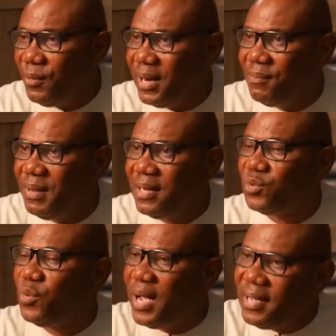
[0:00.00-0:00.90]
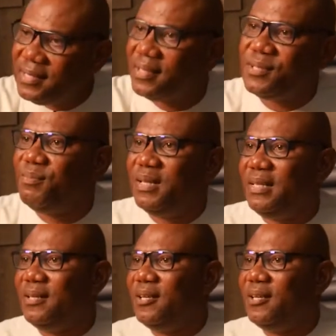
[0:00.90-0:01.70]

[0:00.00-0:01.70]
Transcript: wait a minute, where is this money?